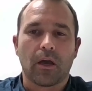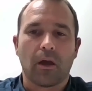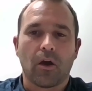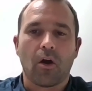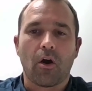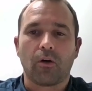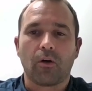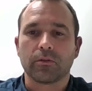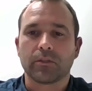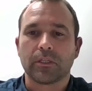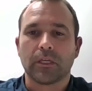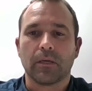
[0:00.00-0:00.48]

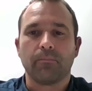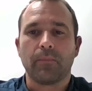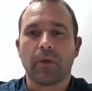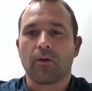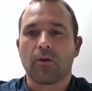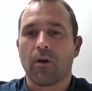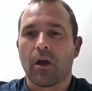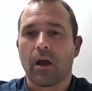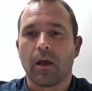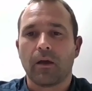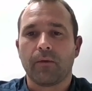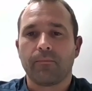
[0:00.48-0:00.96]
holding a
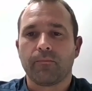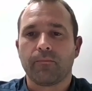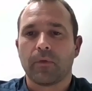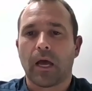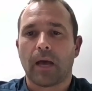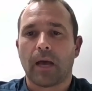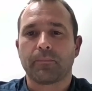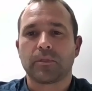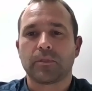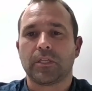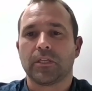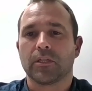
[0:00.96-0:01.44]
mirror
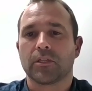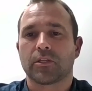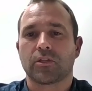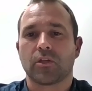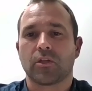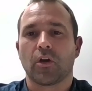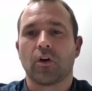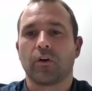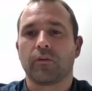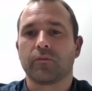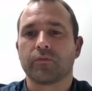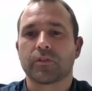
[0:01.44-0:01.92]
up to
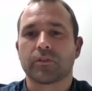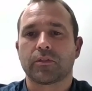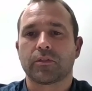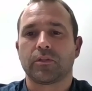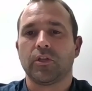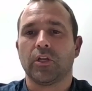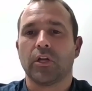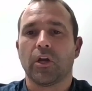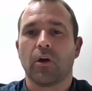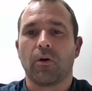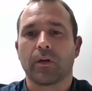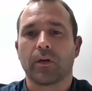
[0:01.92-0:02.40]
yourselves,
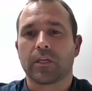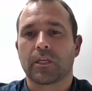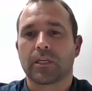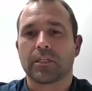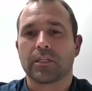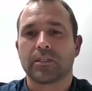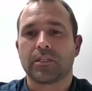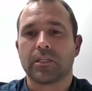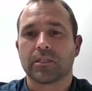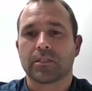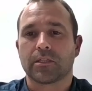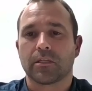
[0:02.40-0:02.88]
on a
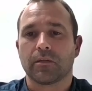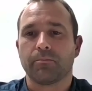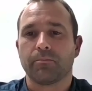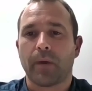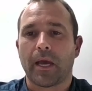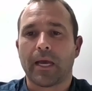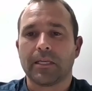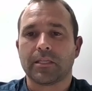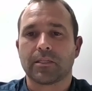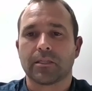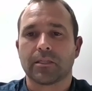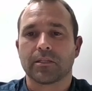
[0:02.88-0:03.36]
consistent
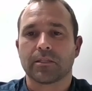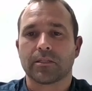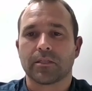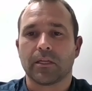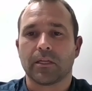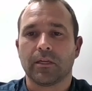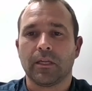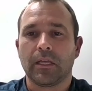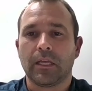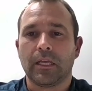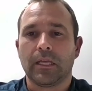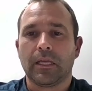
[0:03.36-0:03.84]
basis,
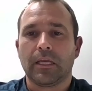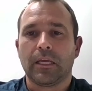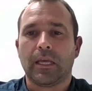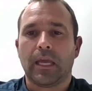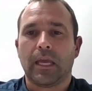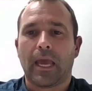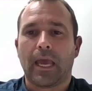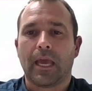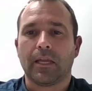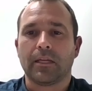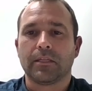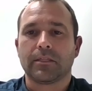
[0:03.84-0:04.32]
and
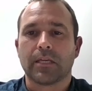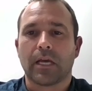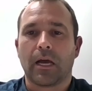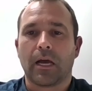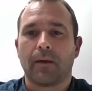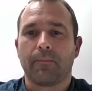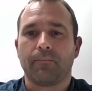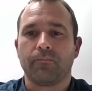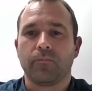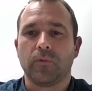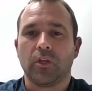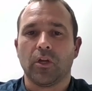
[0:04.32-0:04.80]

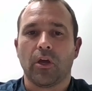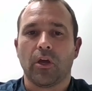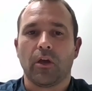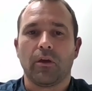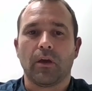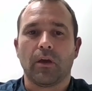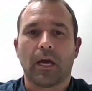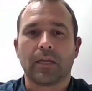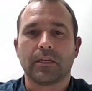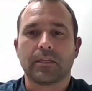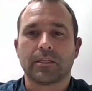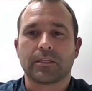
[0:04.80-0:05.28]

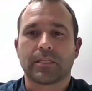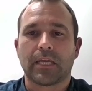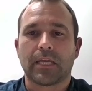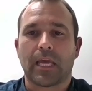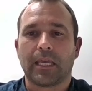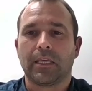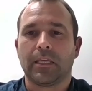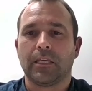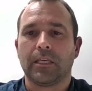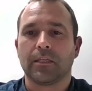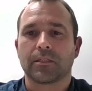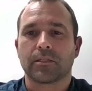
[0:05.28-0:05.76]

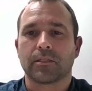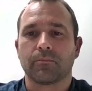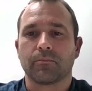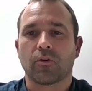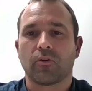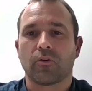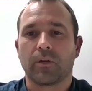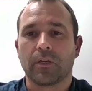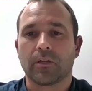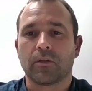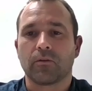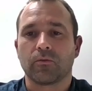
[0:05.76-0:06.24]
undertaking some
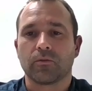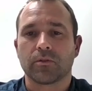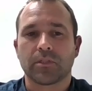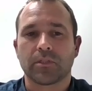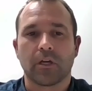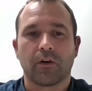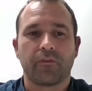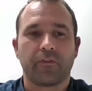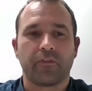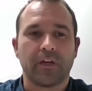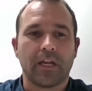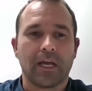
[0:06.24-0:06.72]
critical
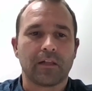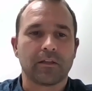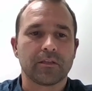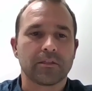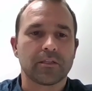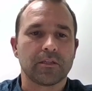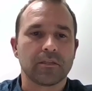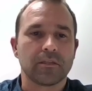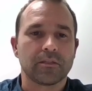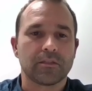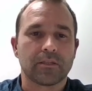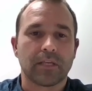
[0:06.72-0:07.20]

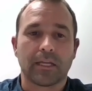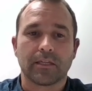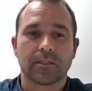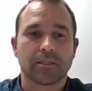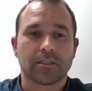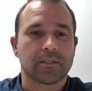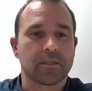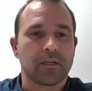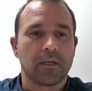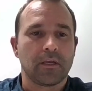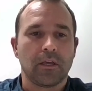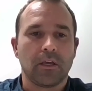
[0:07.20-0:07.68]
self-analysis.
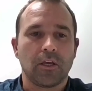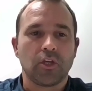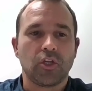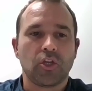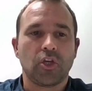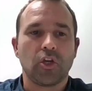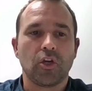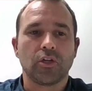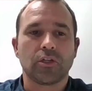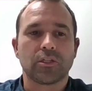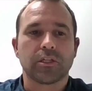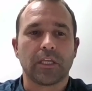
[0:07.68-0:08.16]
That's
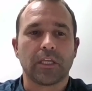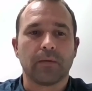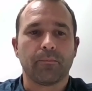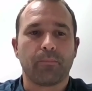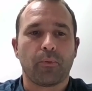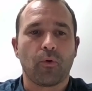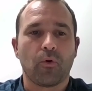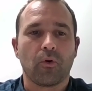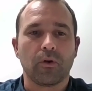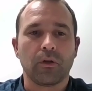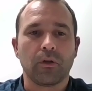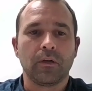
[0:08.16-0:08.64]
hugely
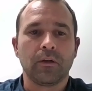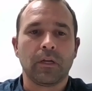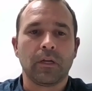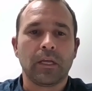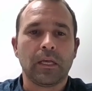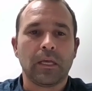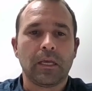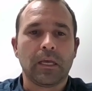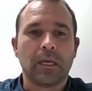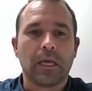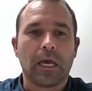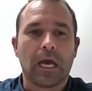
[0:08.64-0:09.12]
important.
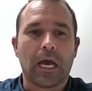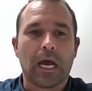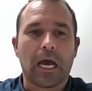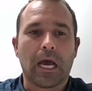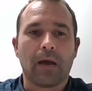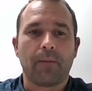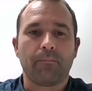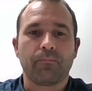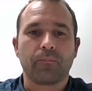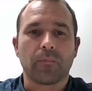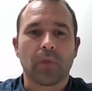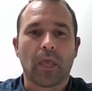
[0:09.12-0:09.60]

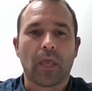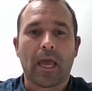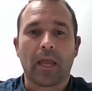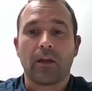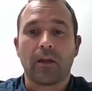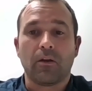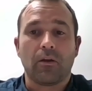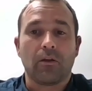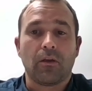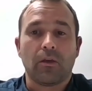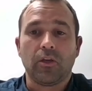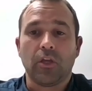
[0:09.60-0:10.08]

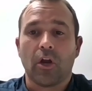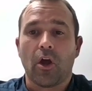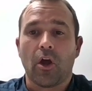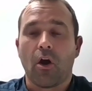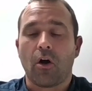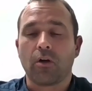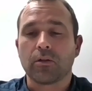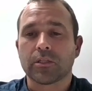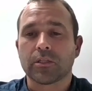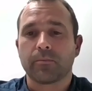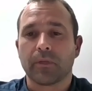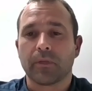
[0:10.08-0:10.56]
And
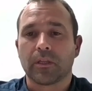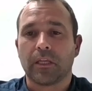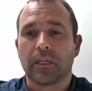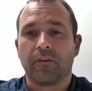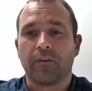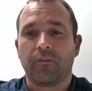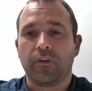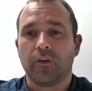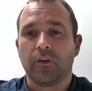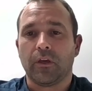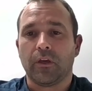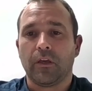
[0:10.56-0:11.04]
ultimately,
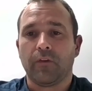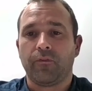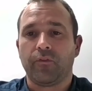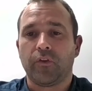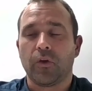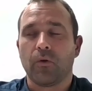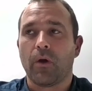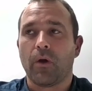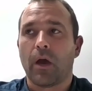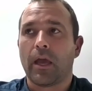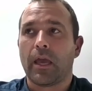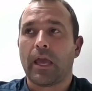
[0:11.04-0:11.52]
if
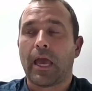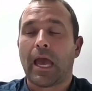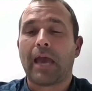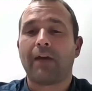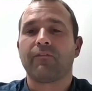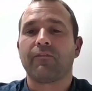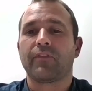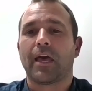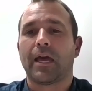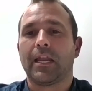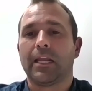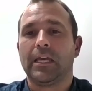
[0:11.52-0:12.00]
you
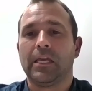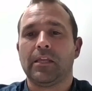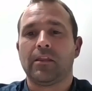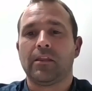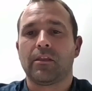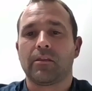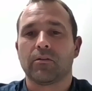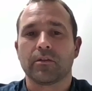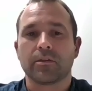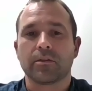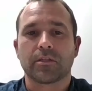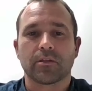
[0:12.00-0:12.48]
have that
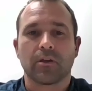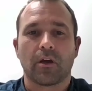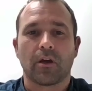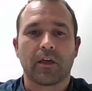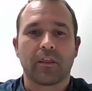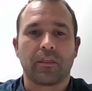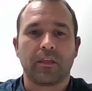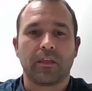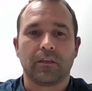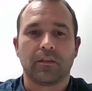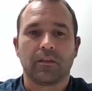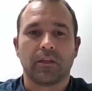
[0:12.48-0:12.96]
ethos,
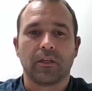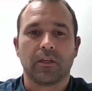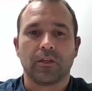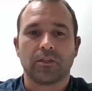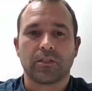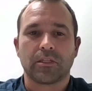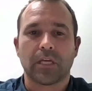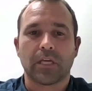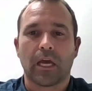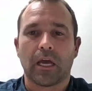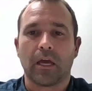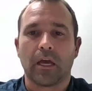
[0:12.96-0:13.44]
I think
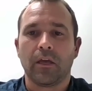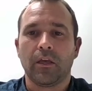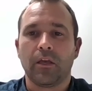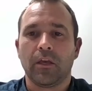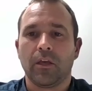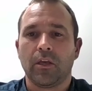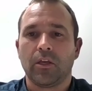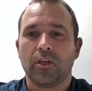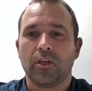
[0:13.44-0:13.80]
that